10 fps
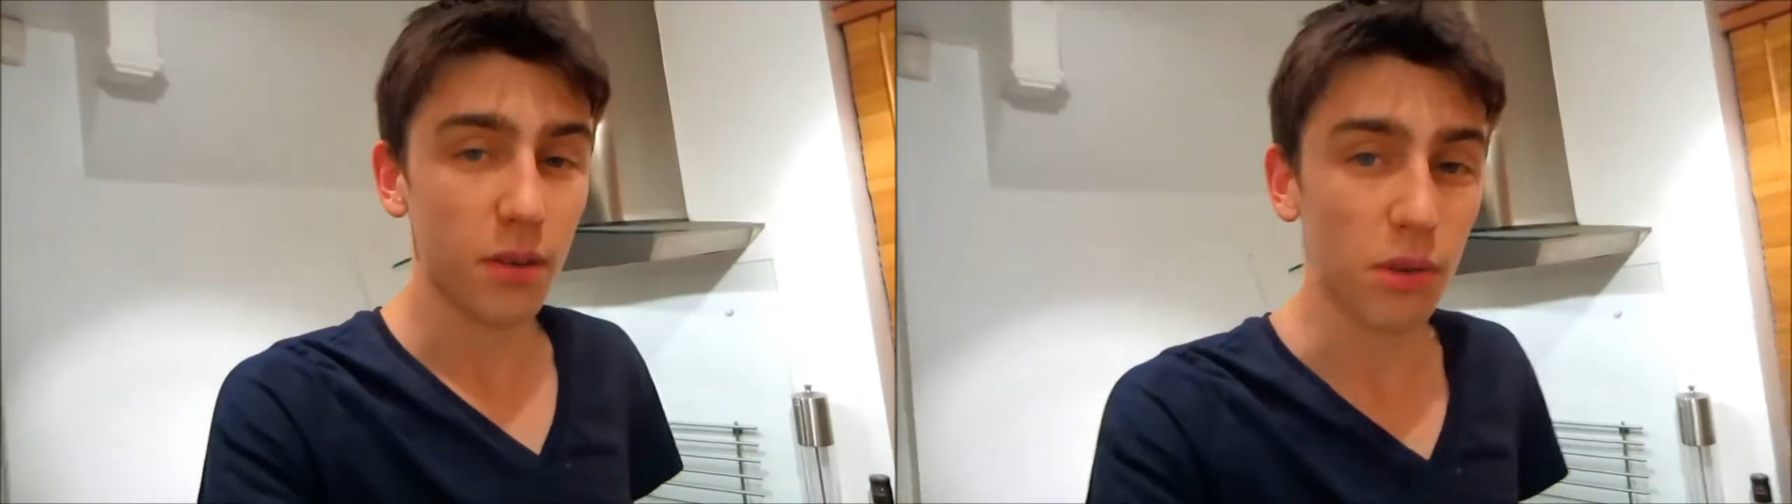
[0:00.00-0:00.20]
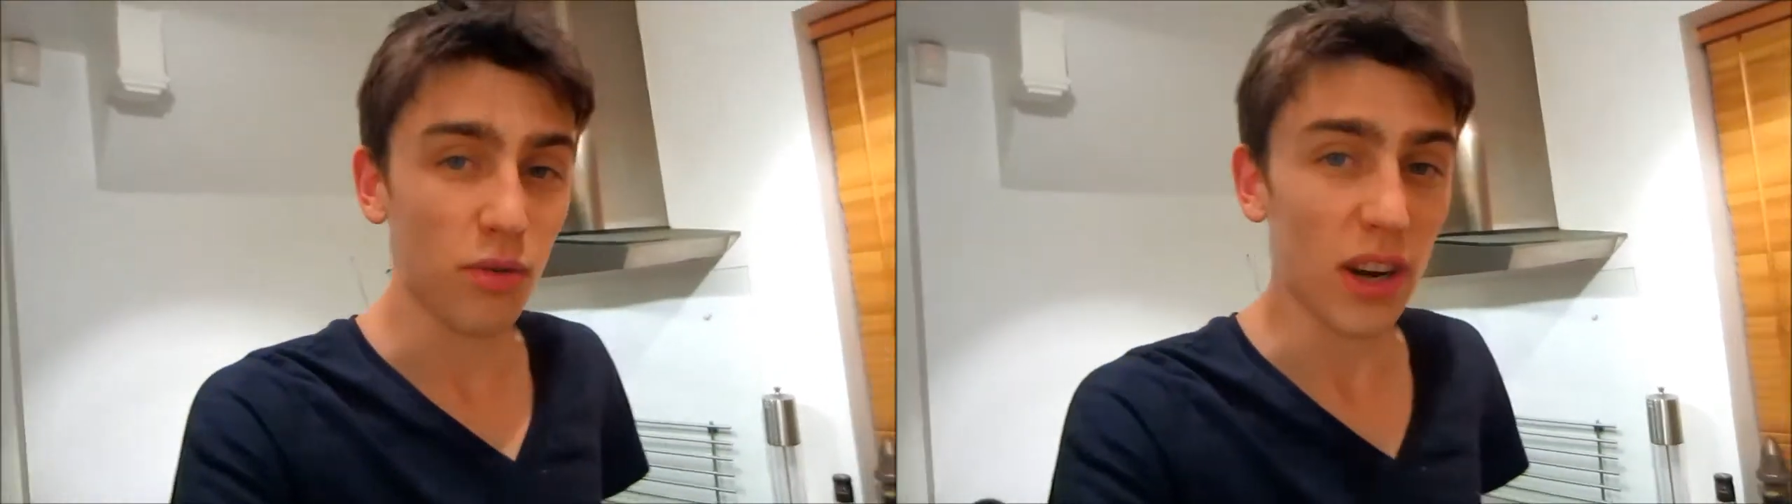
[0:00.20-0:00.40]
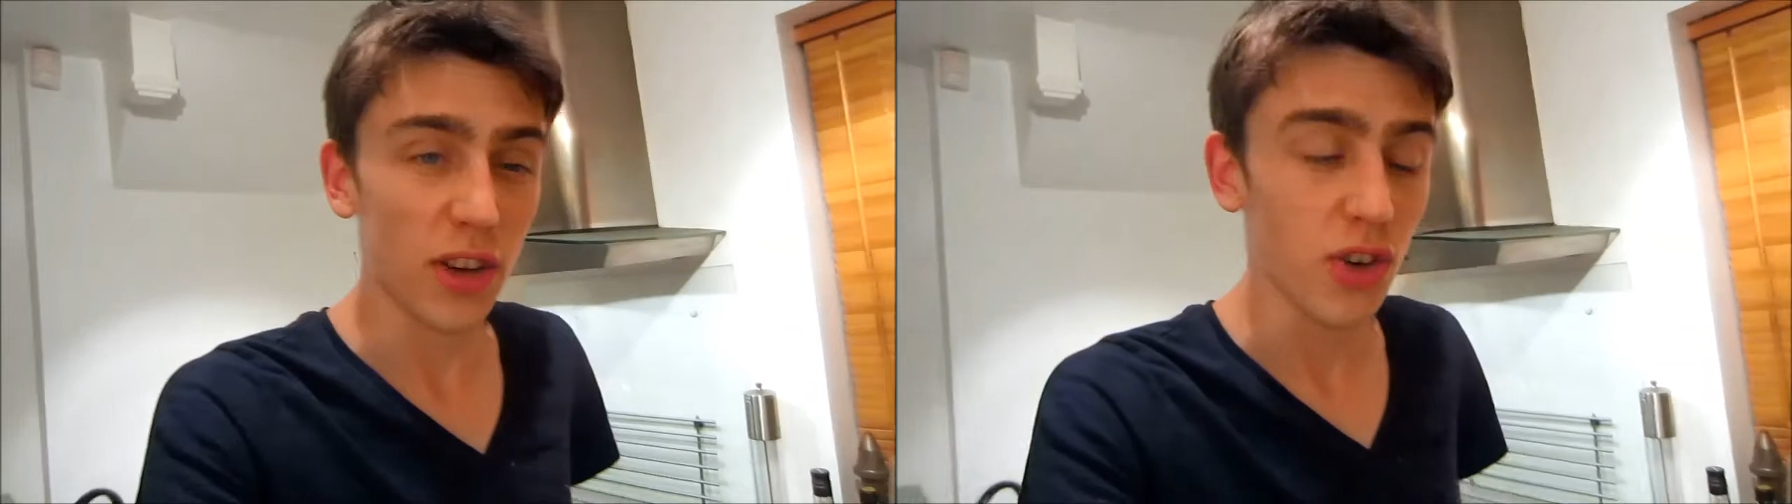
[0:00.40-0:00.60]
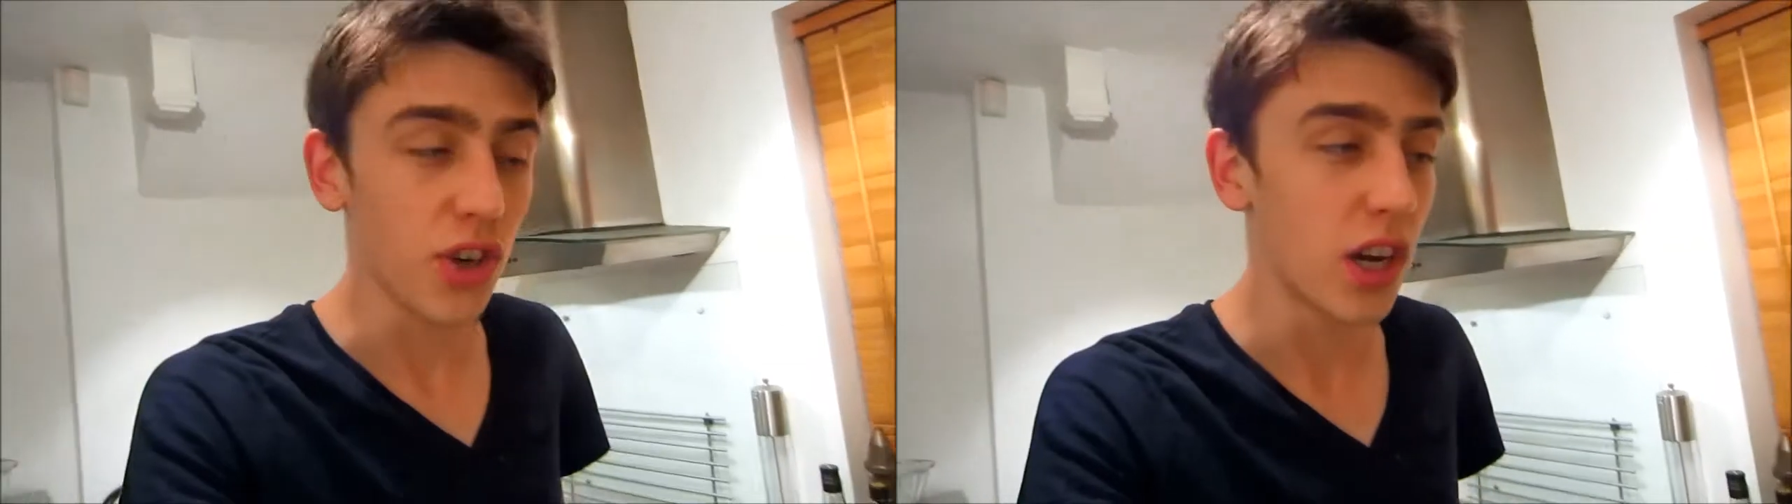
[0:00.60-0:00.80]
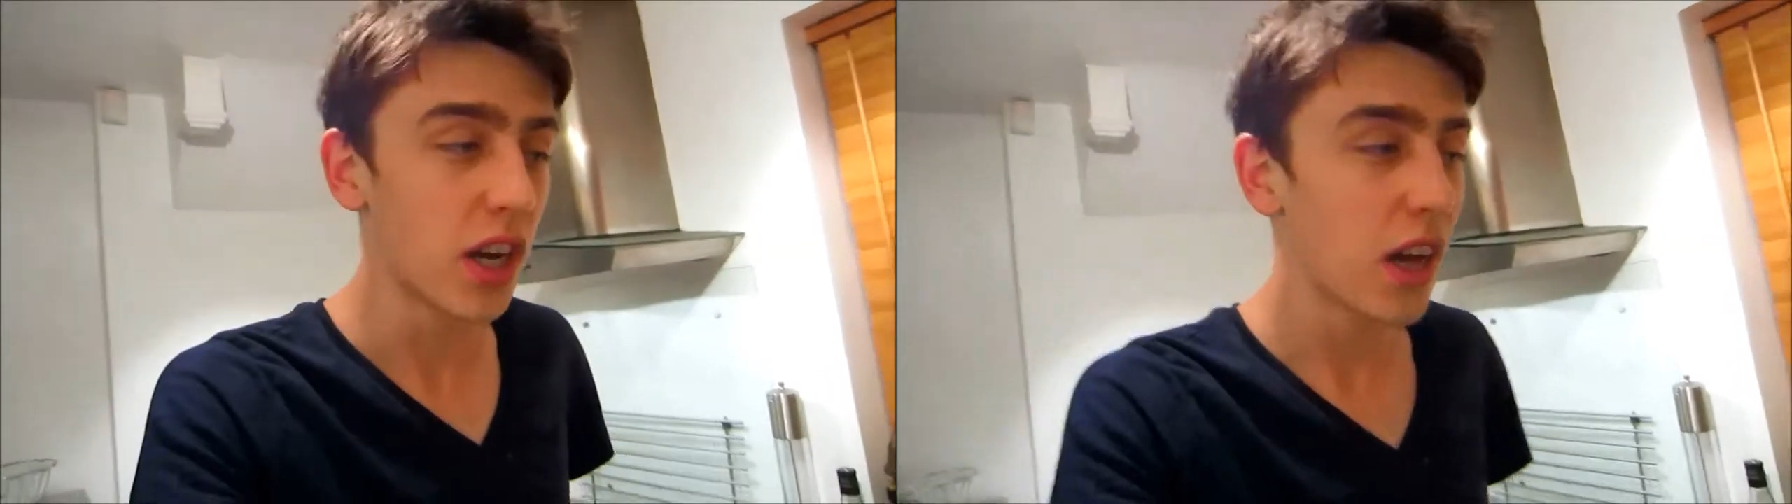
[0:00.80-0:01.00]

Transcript: it's been really good.